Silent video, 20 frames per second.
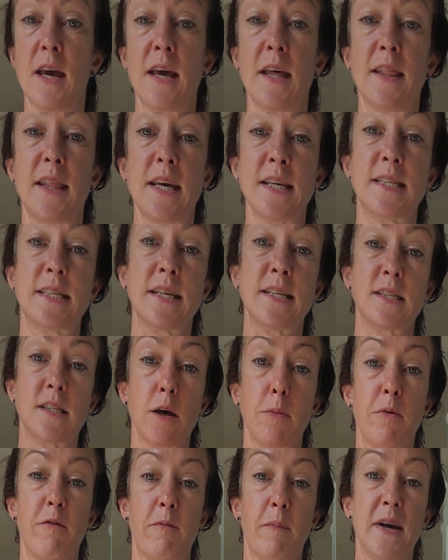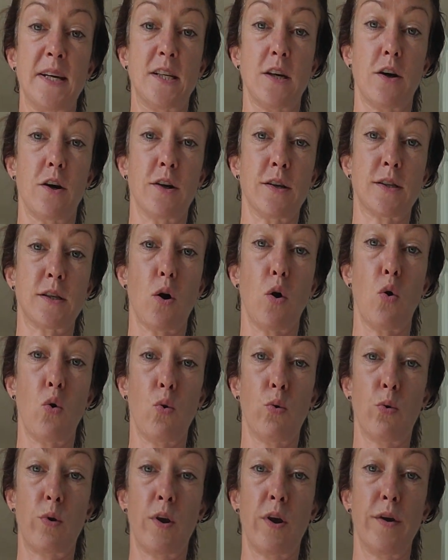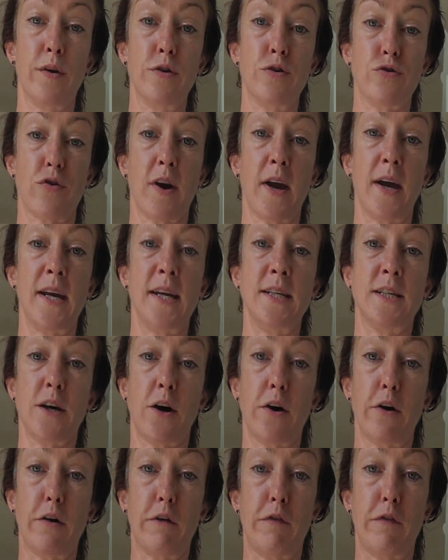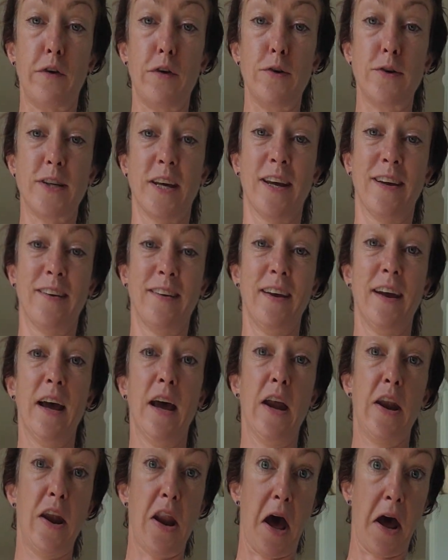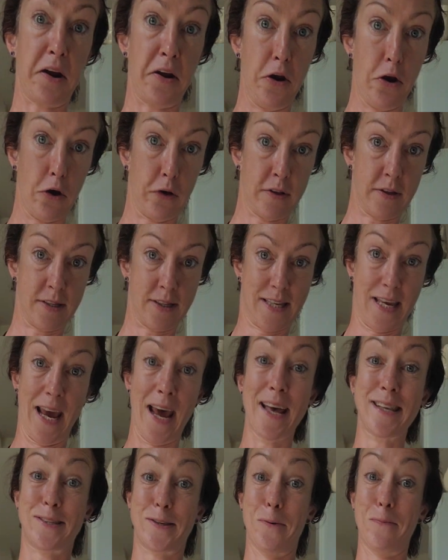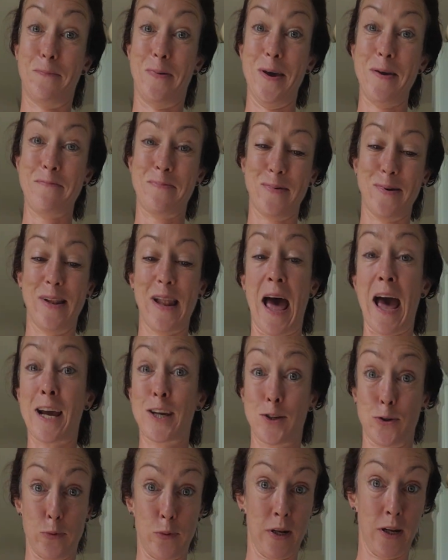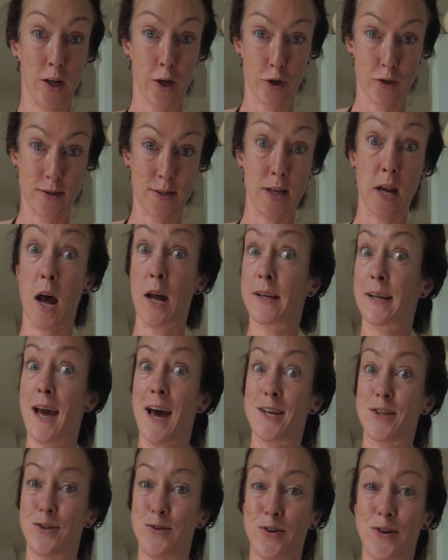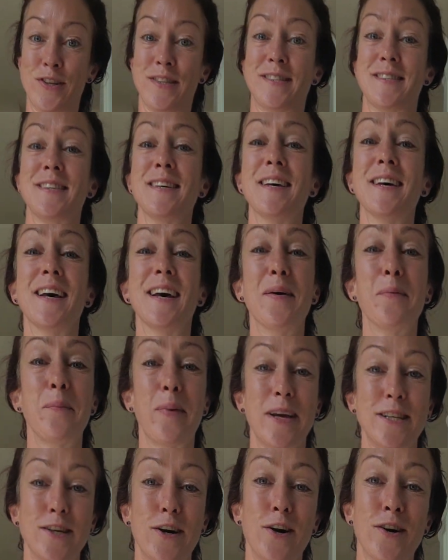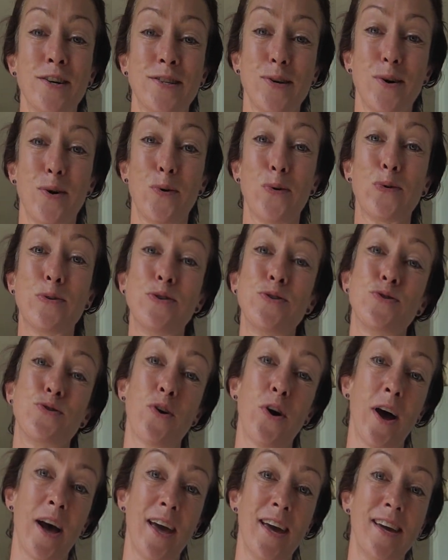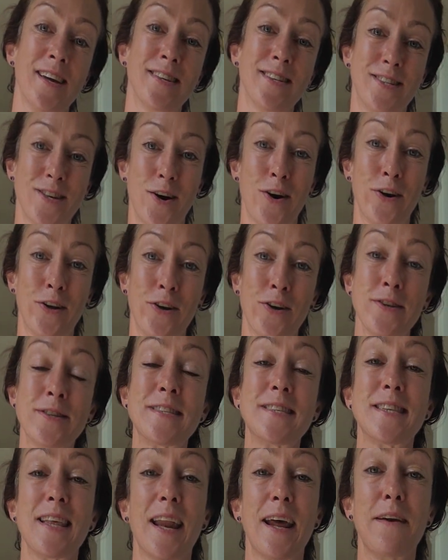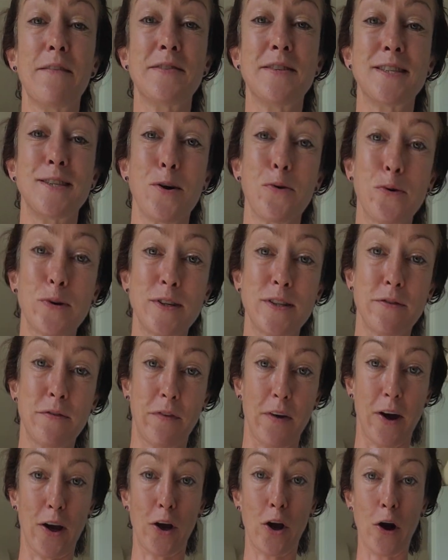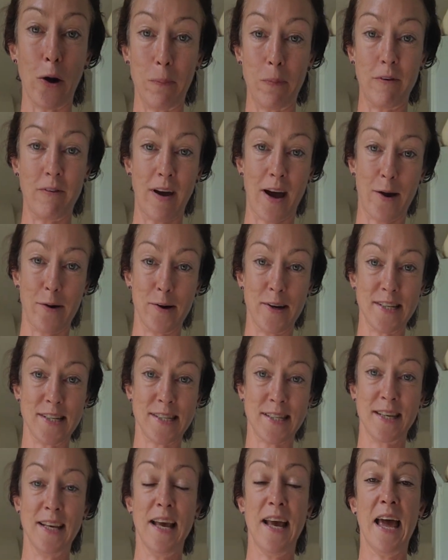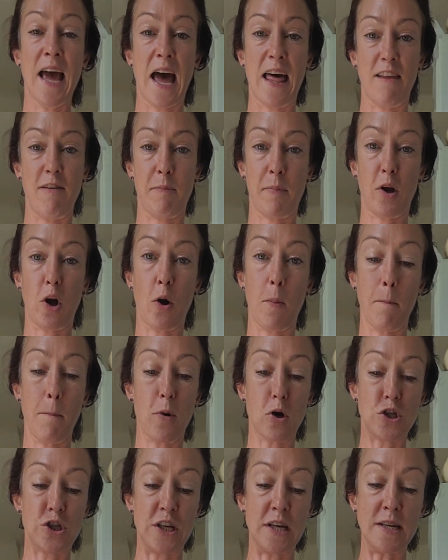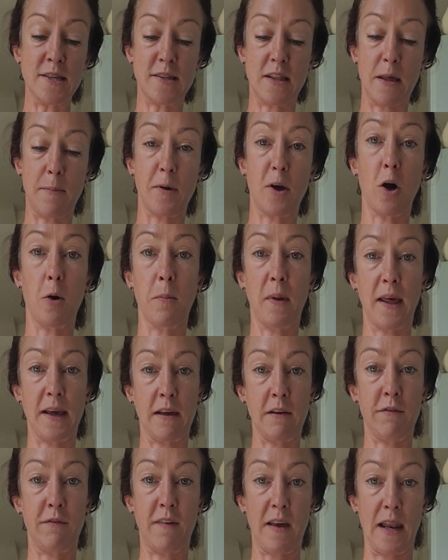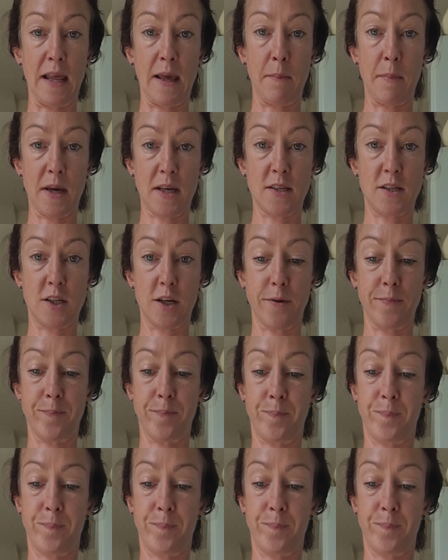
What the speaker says: This is some of my dog's own dry dog food. Not nuts, as some people, actual nuts, not cashew nuts. My dog's own dry dog nuts that I've soaked for a couple of hours and they've become mushy, so they become like a filling mixture.